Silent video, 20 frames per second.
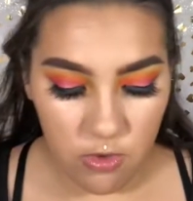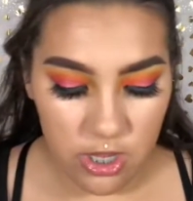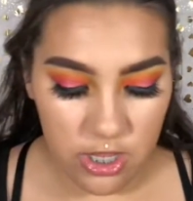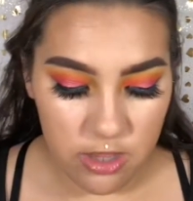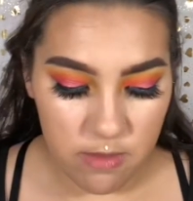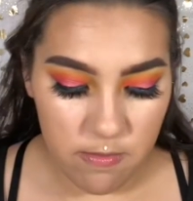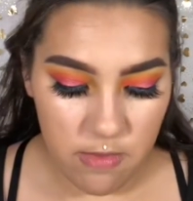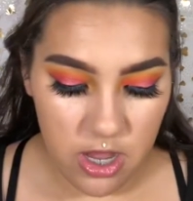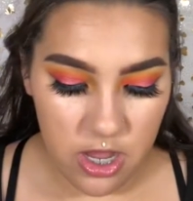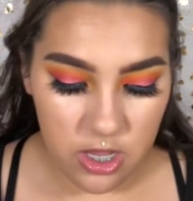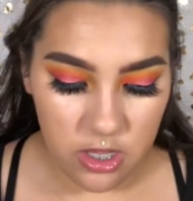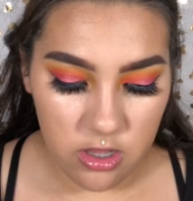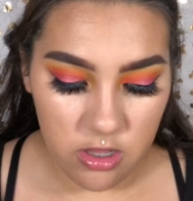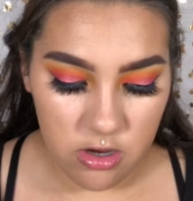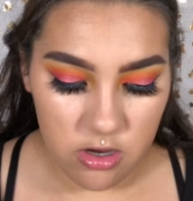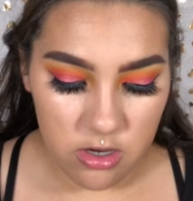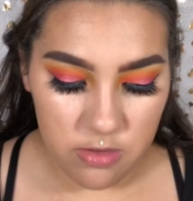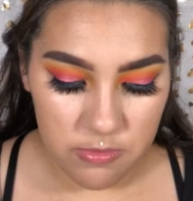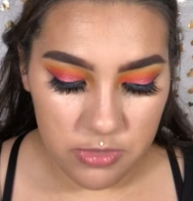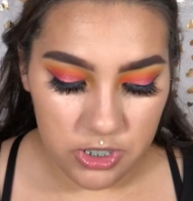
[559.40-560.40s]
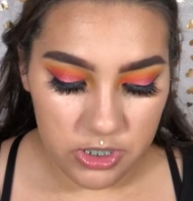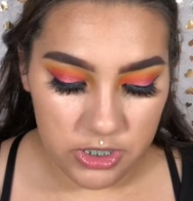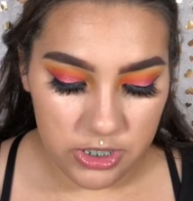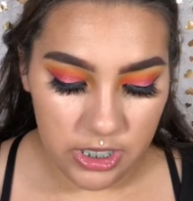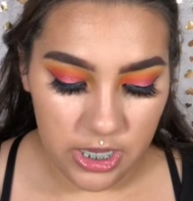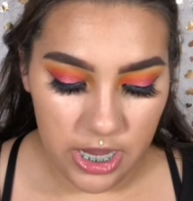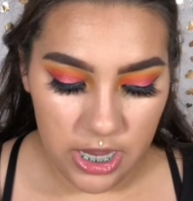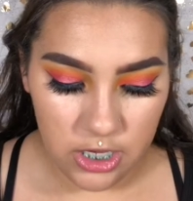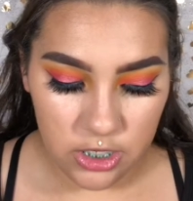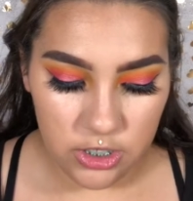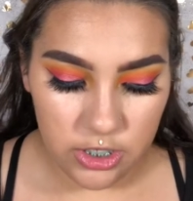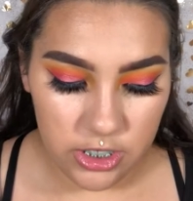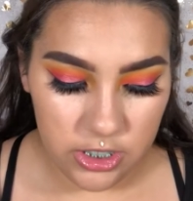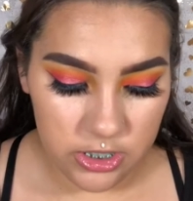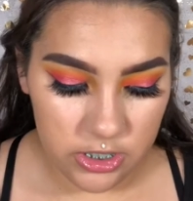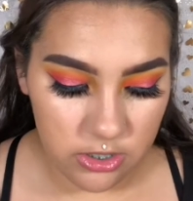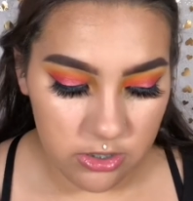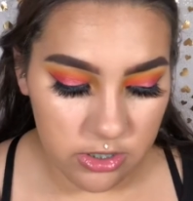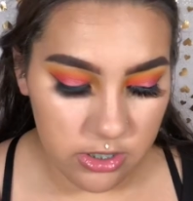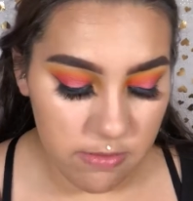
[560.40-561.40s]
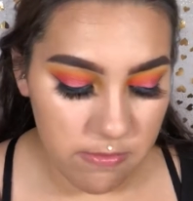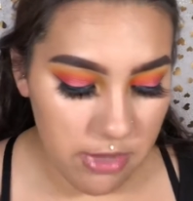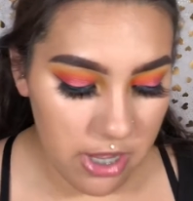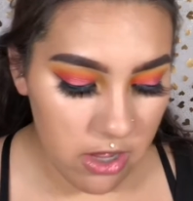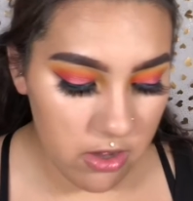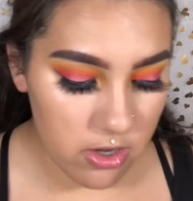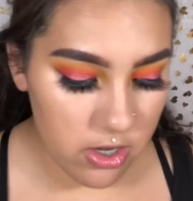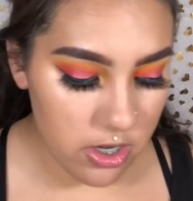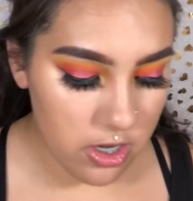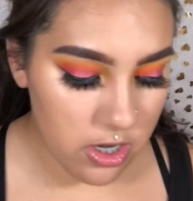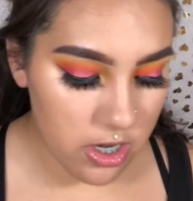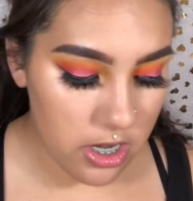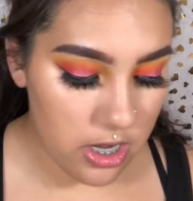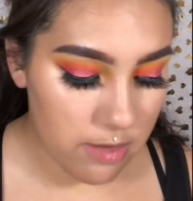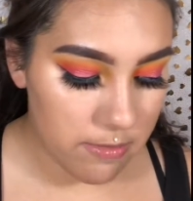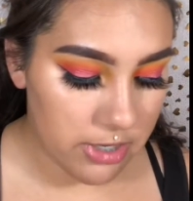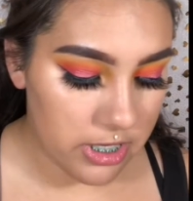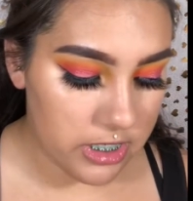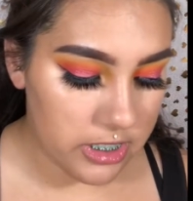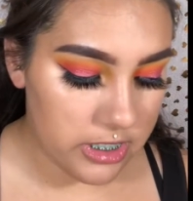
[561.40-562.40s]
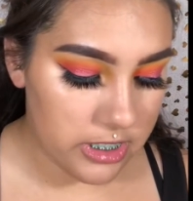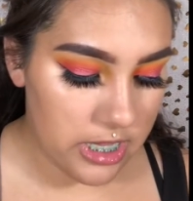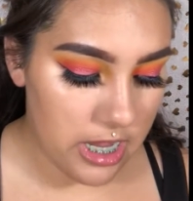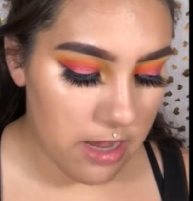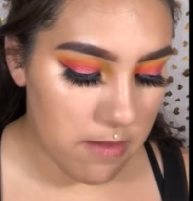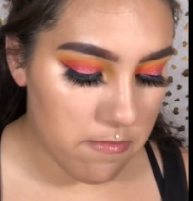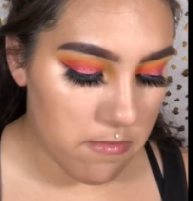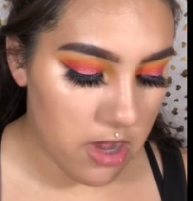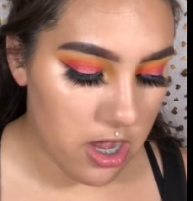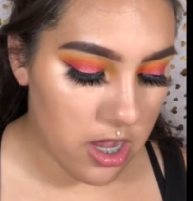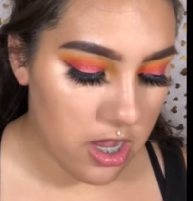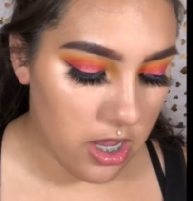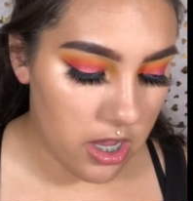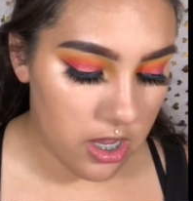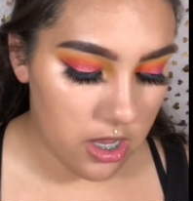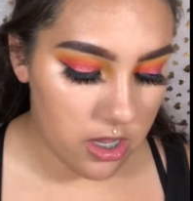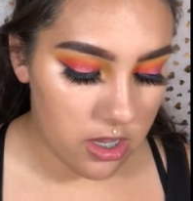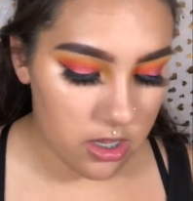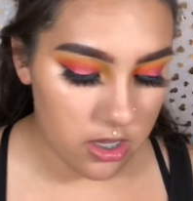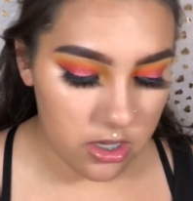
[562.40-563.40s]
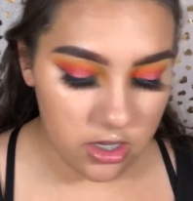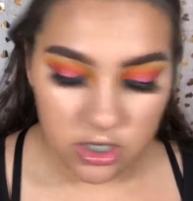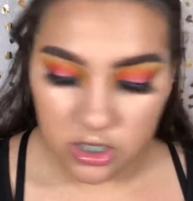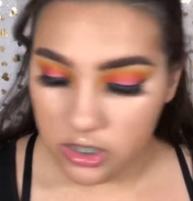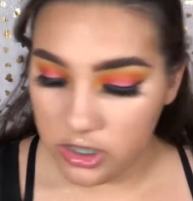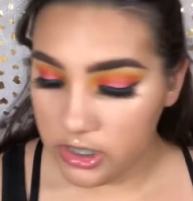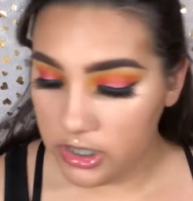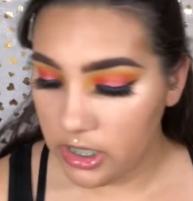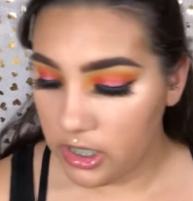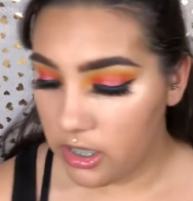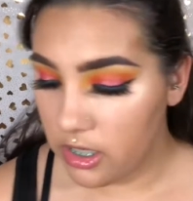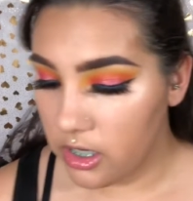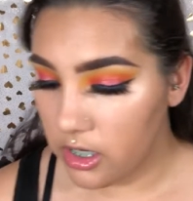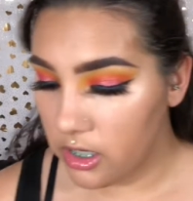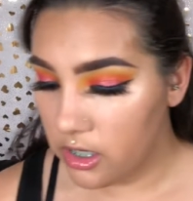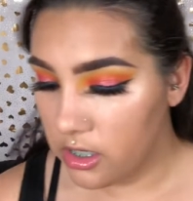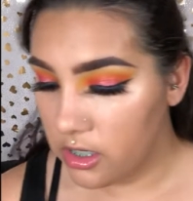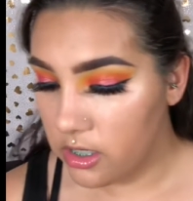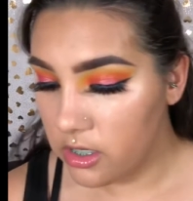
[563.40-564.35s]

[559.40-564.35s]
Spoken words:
with my Laura Mercier translucent powder, and I'm going to set my concealer.